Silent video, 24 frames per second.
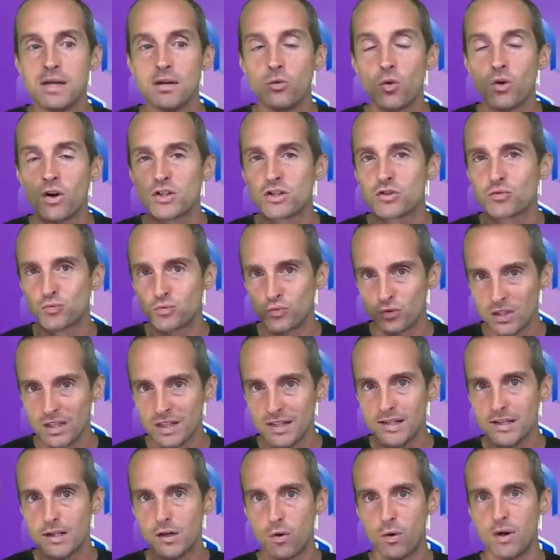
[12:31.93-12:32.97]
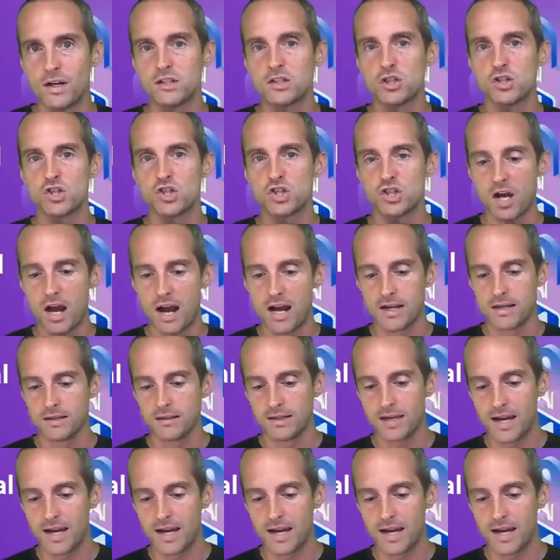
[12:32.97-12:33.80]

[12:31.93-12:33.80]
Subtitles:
where it's really going to shine.